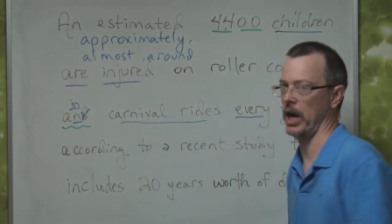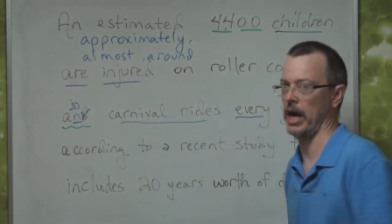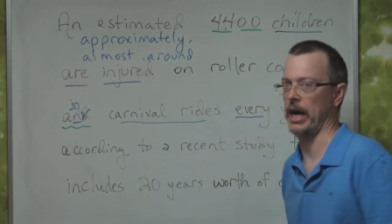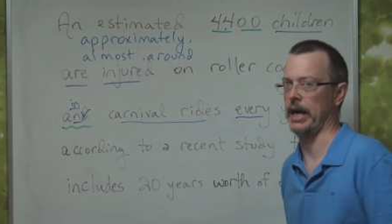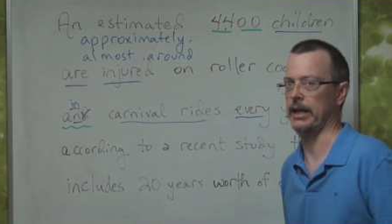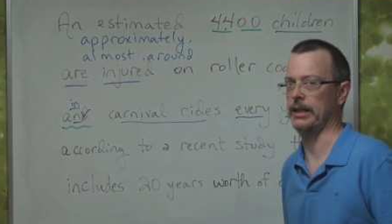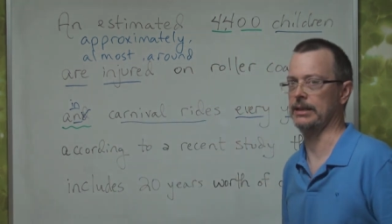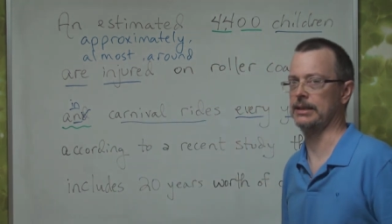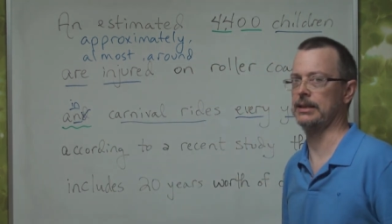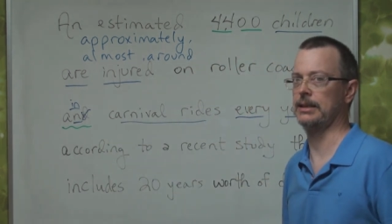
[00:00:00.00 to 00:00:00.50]

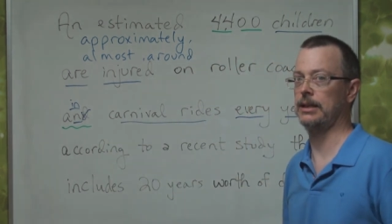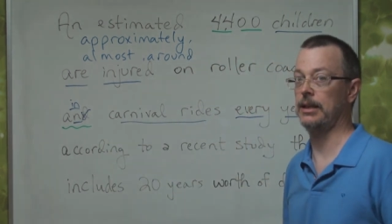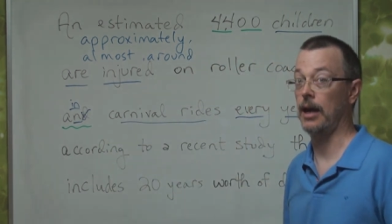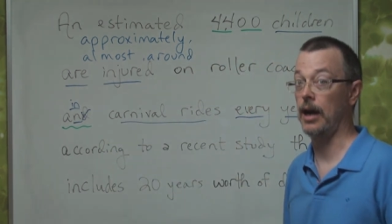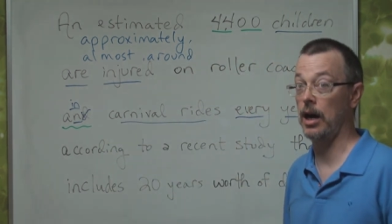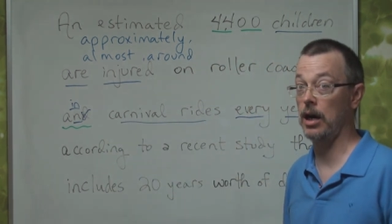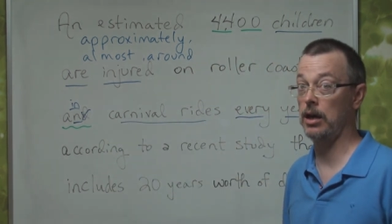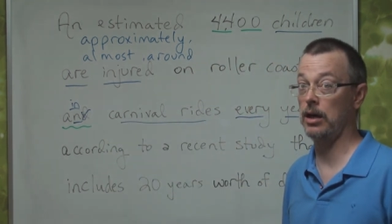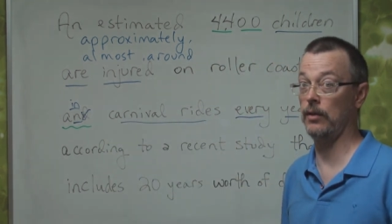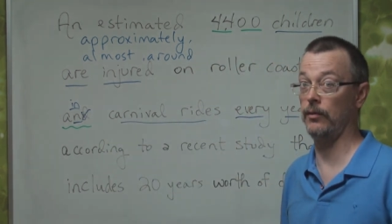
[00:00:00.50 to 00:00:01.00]
rides.
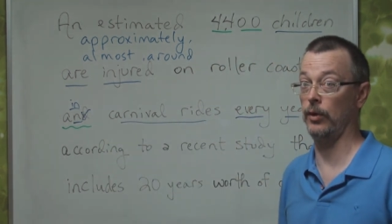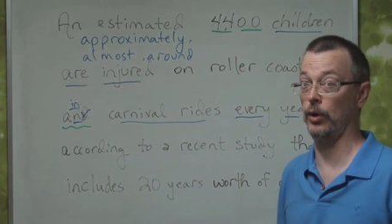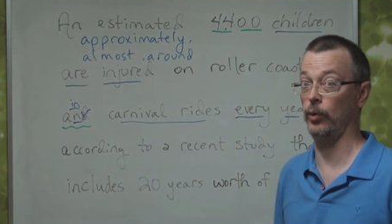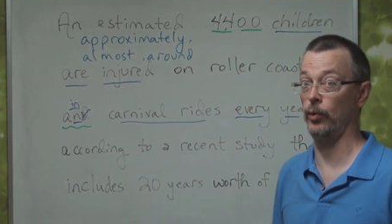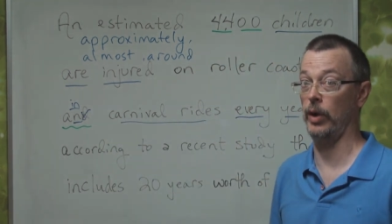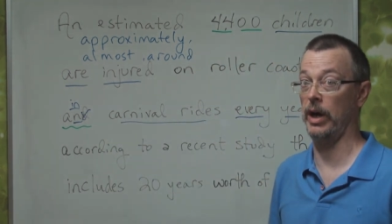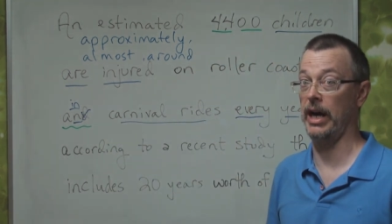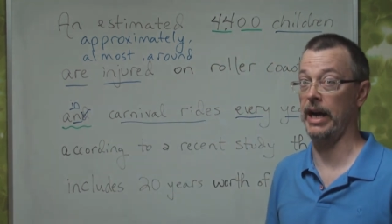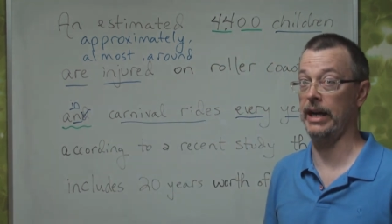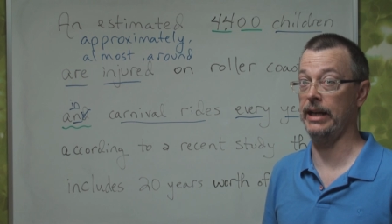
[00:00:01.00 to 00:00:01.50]

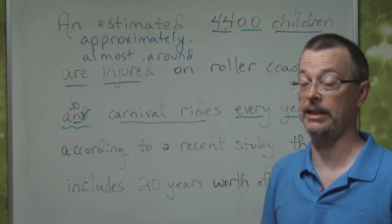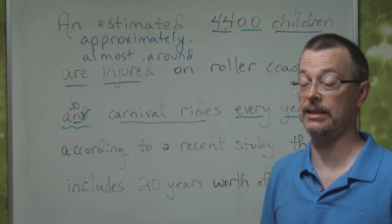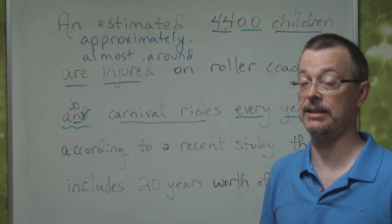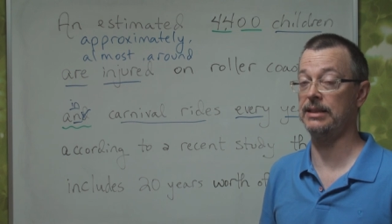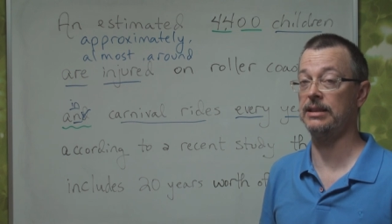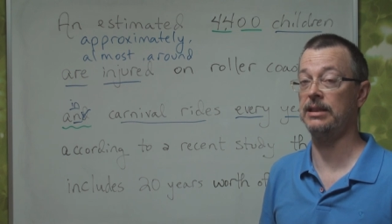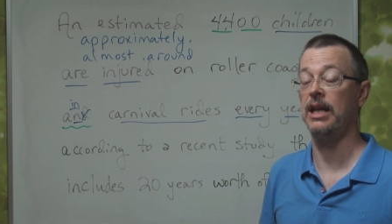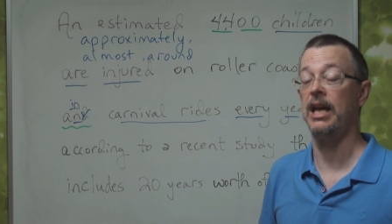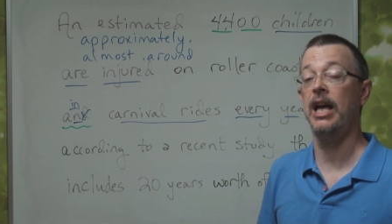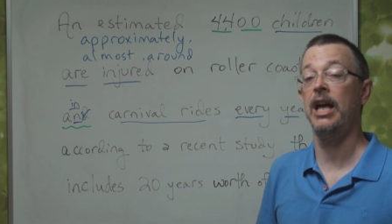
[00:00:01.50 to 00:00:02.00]
Carnival
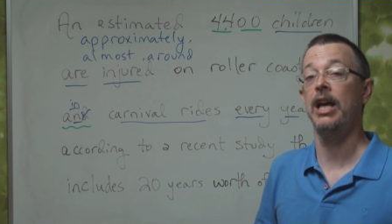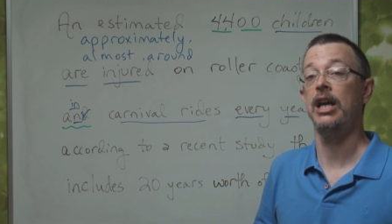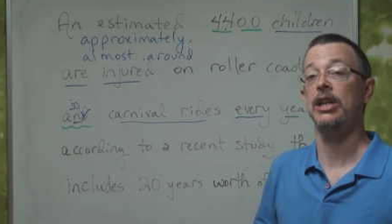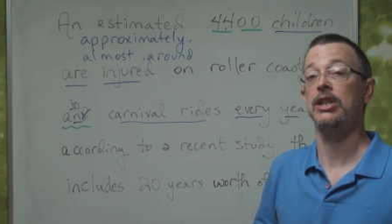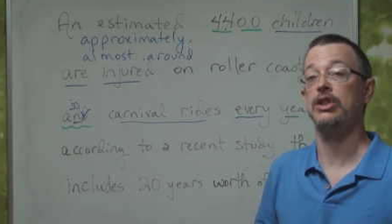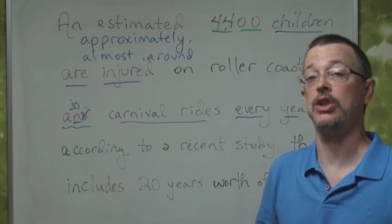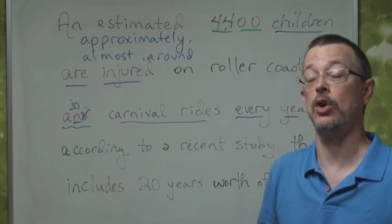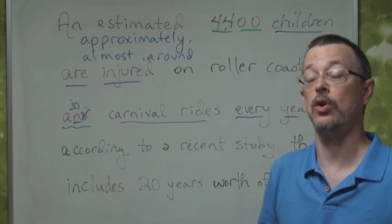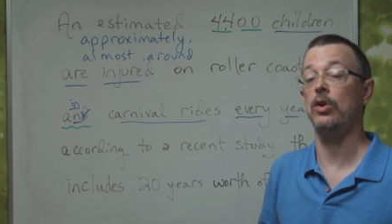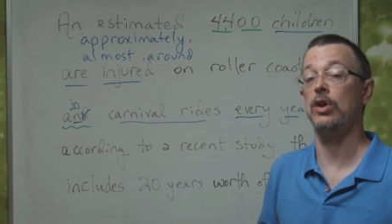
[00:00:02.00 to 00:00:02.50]
rides.
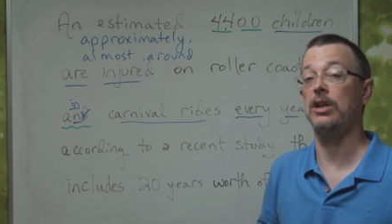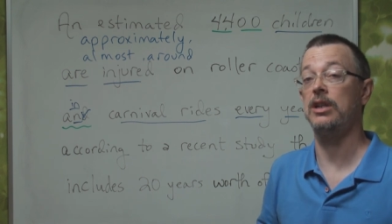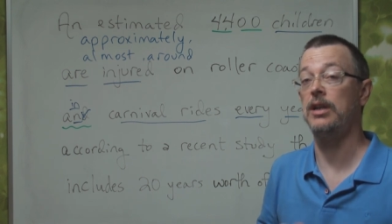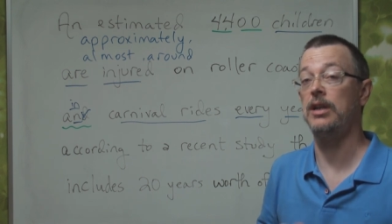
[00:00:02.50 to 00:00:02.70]
So